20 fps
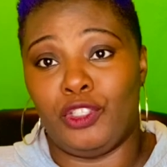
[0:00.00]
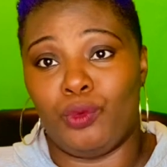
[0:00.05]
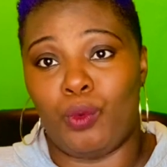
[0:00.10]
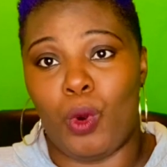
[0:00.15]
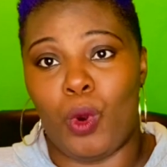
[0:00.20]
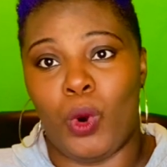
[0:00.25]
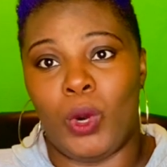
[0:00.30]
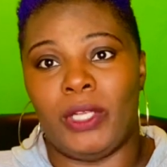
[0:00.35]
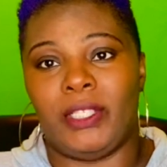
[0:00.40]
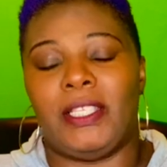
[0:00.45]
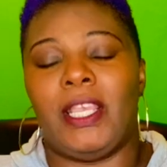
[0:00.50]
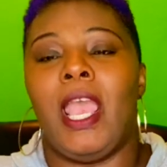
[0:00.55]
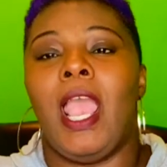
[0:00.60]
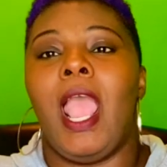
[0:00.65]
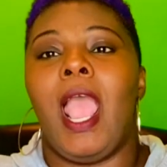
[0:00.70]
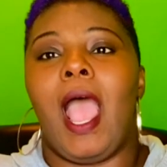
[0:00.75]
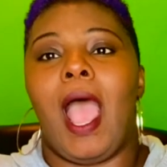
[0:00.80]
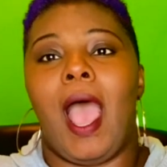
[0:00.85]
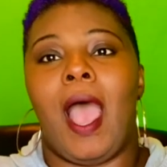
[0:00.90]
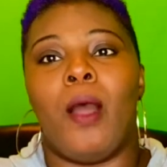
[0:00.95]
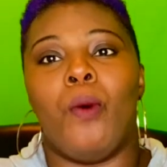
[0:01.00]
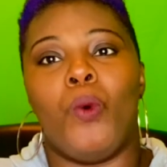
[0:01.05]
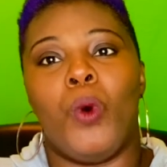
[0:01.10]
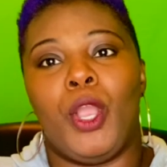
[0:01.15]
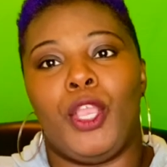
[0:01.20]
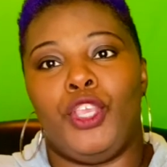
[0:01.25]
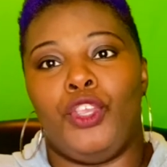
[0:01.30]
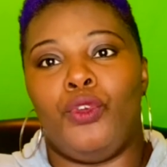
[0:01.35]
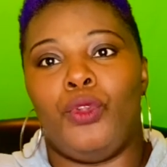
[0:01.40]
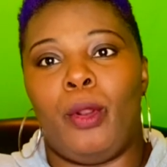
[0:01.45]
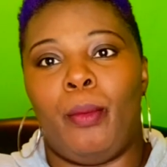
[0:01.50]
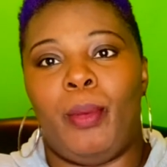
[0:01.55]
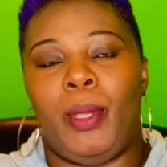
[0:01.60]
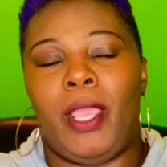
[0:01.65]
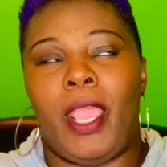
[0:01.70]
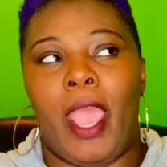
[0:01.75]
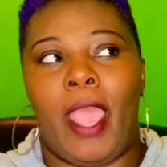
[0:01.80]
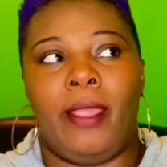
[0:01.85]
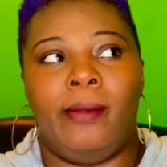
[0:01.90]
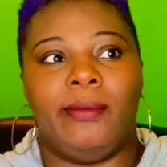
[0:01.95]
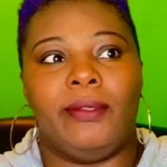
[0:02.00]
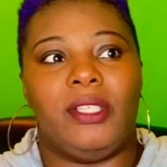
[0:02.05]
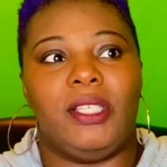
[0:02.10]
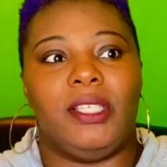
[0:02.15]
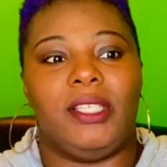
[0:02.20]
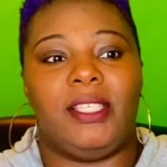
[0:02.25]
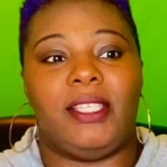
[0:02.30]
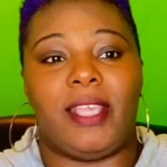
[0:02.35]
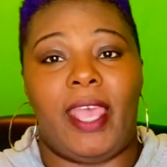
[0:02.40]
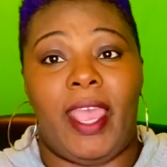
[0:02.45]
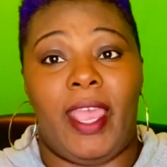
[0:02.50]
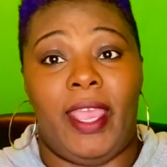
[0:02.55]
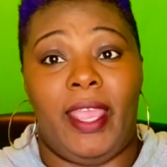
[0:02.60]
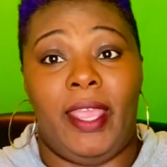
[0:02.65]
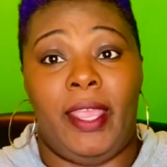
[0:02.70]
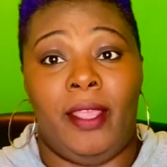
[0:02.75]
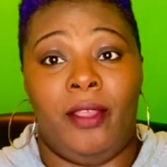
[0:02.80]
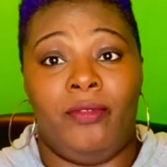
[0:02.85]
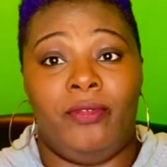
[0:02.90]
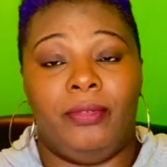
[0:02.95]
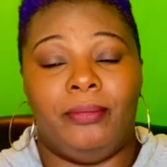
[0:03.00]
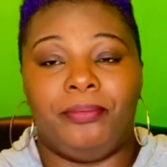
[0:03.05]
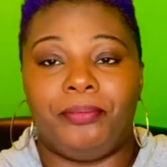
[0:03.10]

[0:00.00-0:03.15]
towards, I want you to be able to save